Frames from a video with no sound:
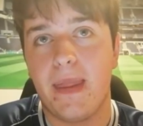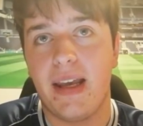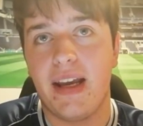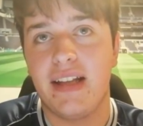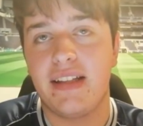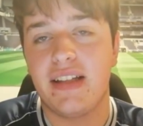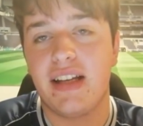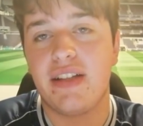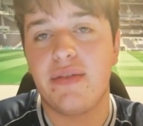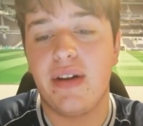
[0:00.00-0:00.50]

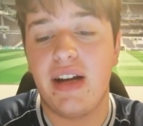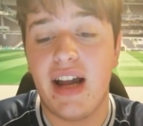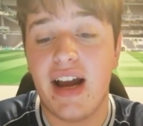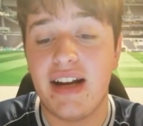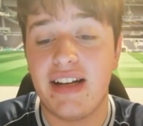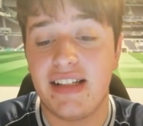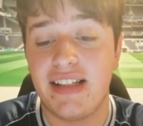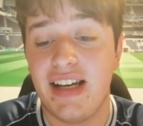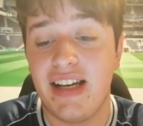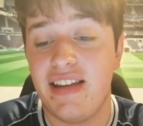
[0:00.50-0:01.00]
it's really
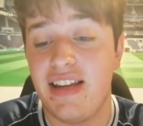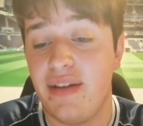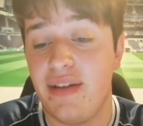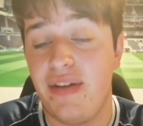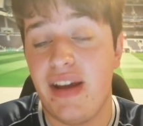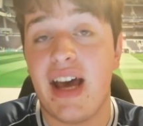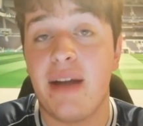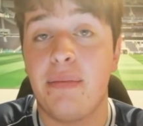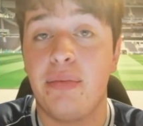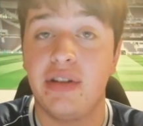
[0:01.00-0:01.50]
hard to say that if
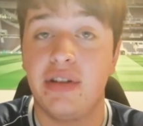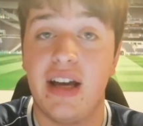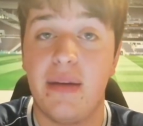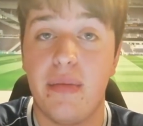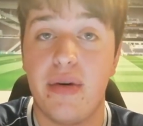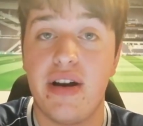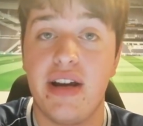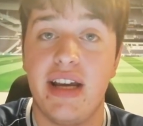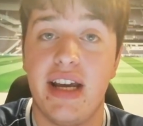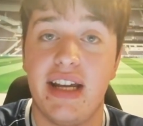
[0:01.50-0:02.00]
he had put that
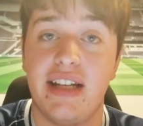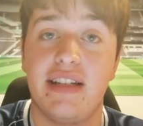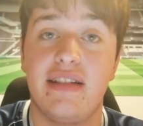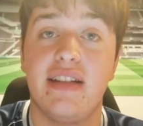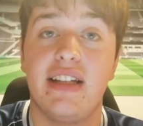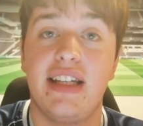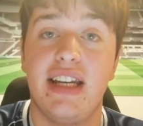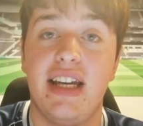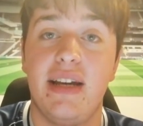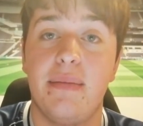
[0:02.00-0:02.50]
money into
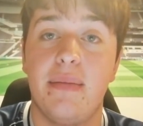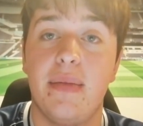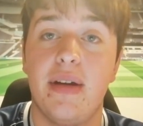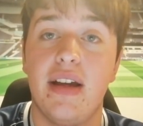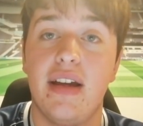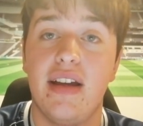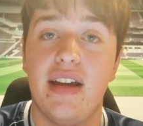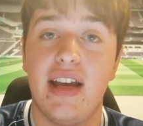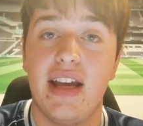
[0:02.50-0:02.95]
the team